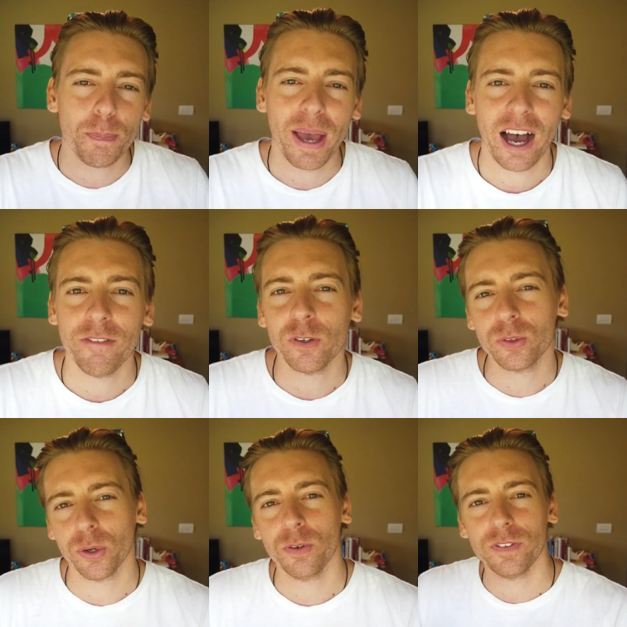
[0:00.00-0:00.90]
a powerful
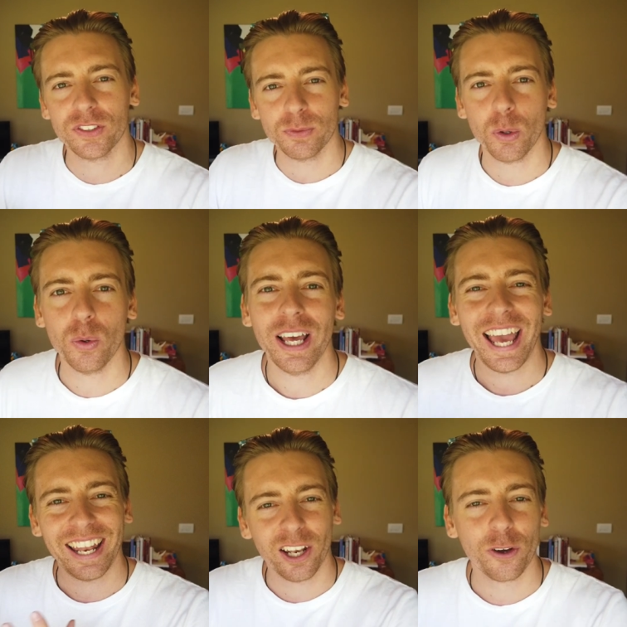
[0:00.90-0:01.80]
tool for small
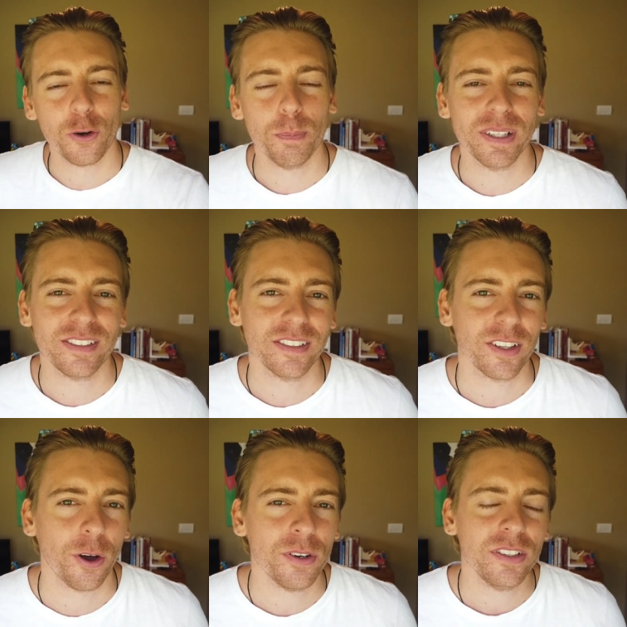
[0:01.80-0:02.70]
and local
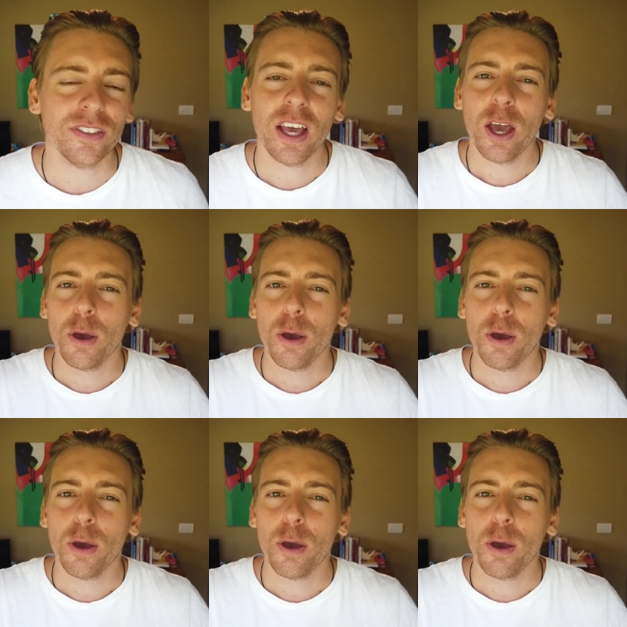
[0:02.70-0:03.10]
business owners